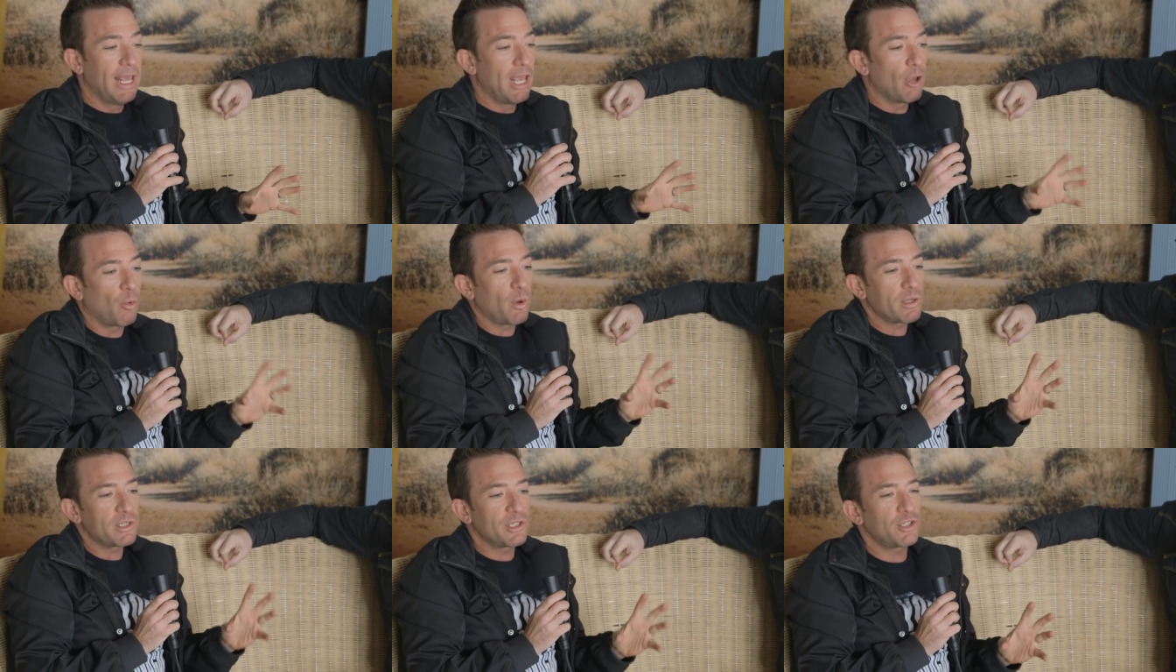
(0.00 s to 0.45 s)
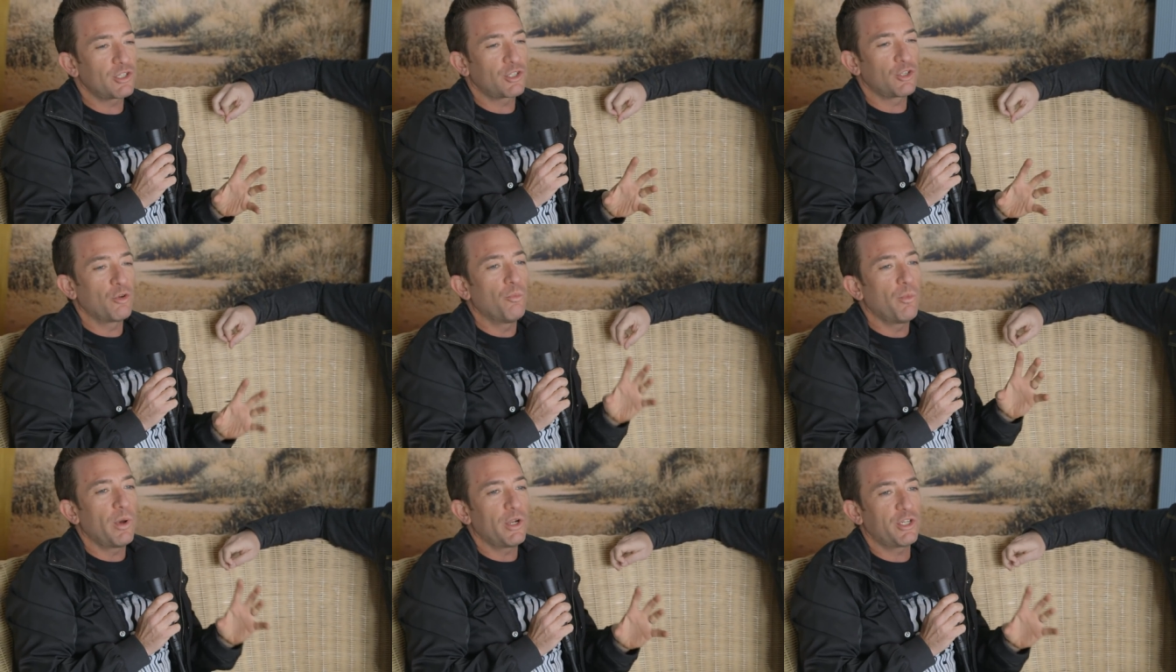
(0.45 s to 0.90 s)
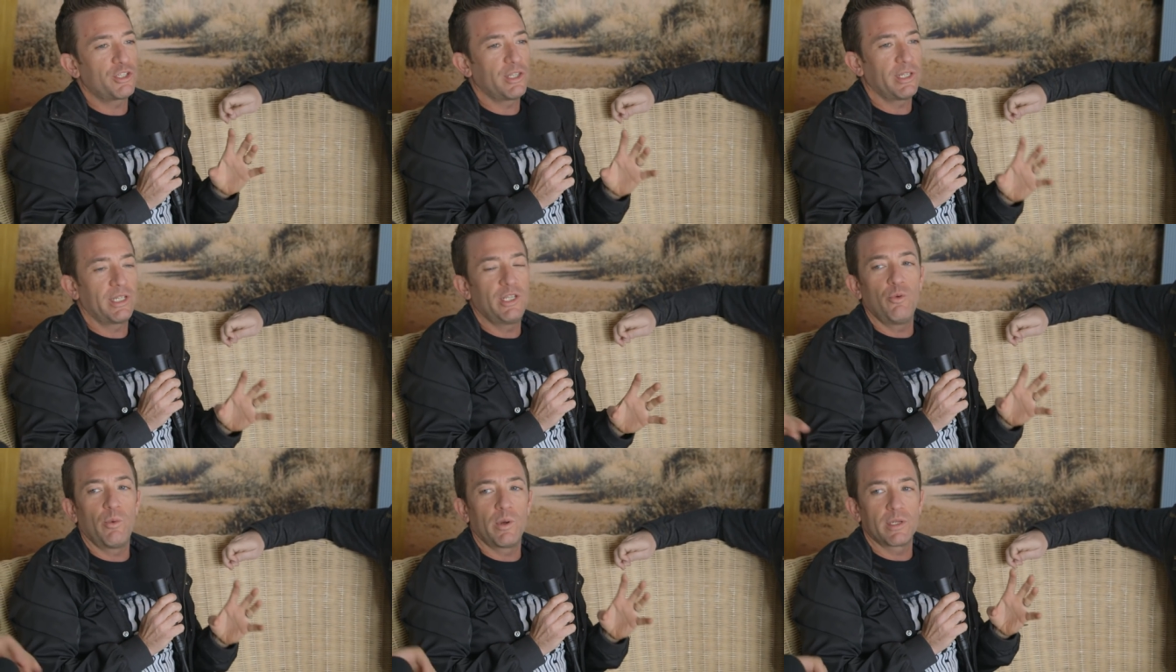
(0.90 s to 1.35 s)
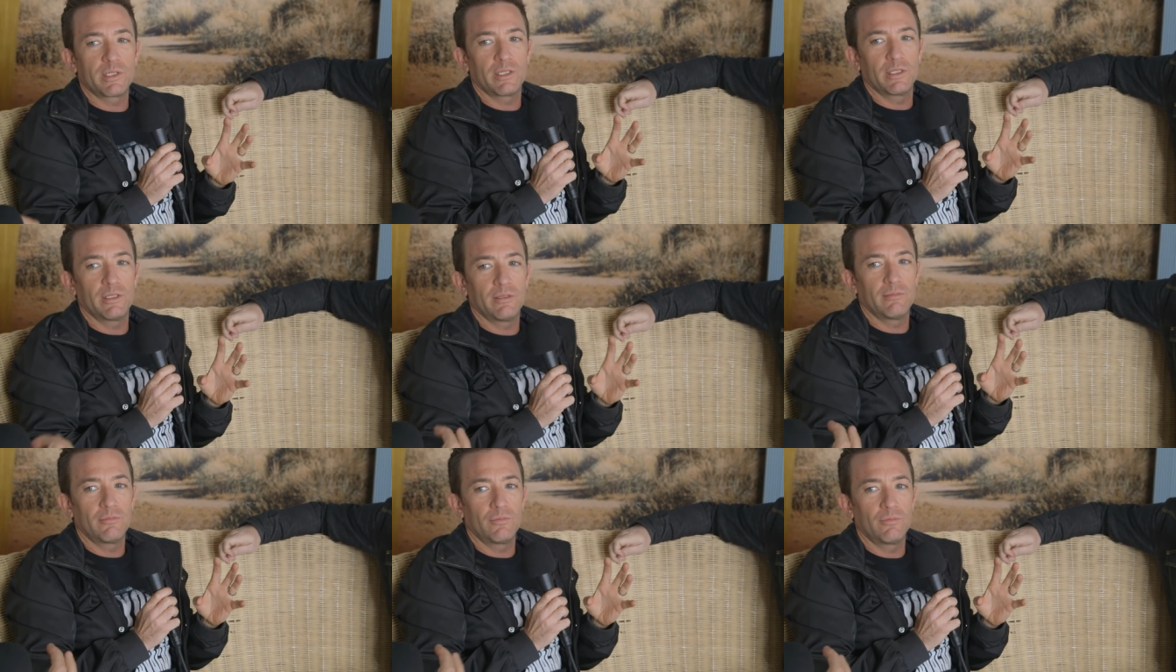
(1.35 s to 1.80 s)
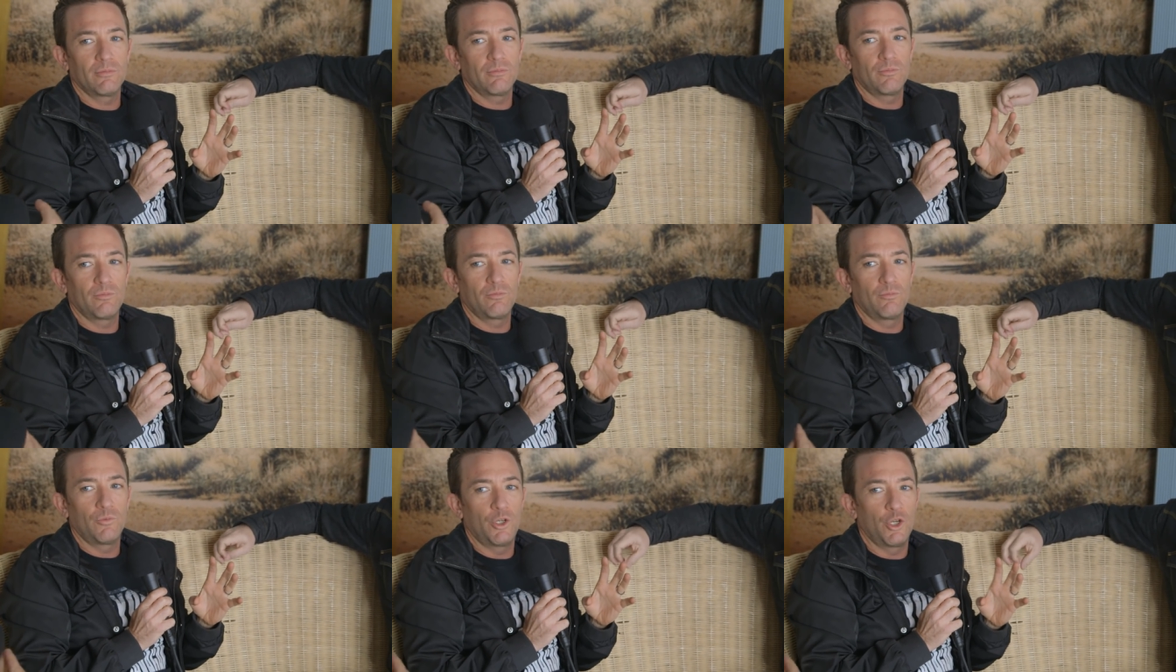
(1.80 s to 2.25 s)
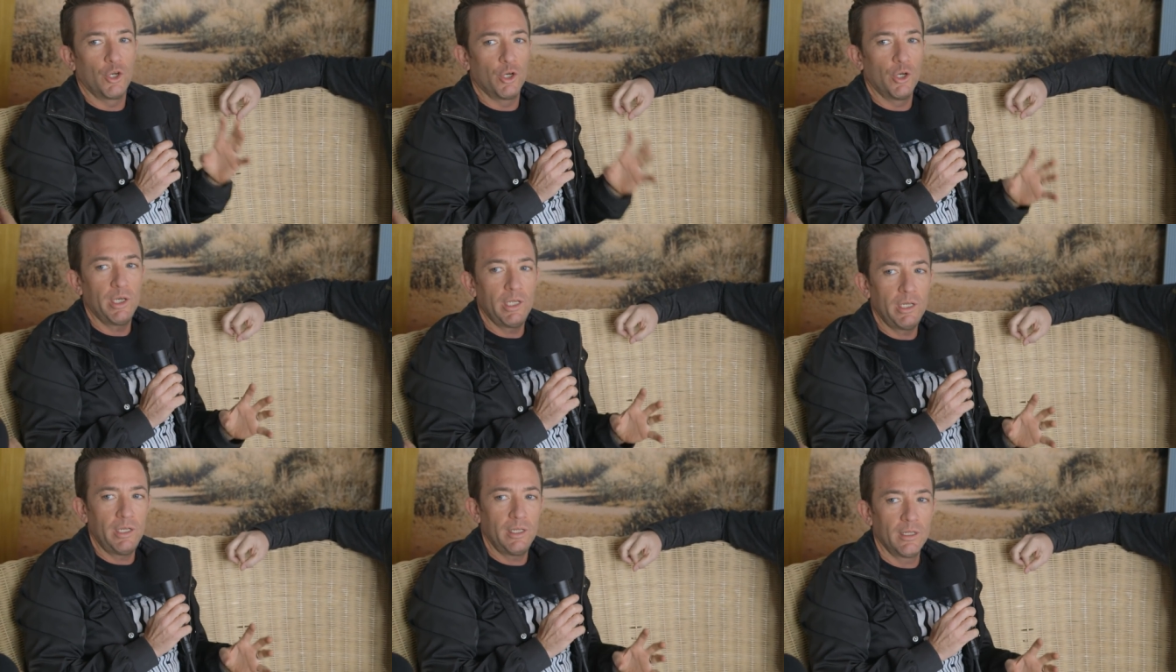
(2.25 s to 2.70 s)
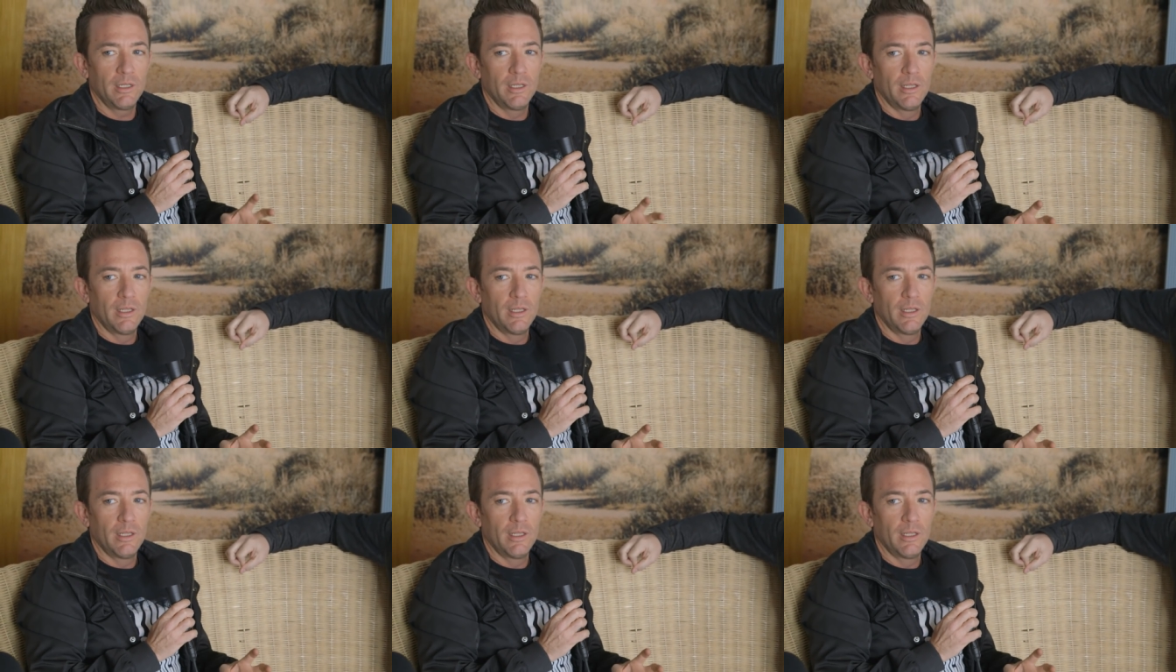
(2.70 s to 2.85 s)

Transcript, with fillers: It wasn't so much that he wasn't good.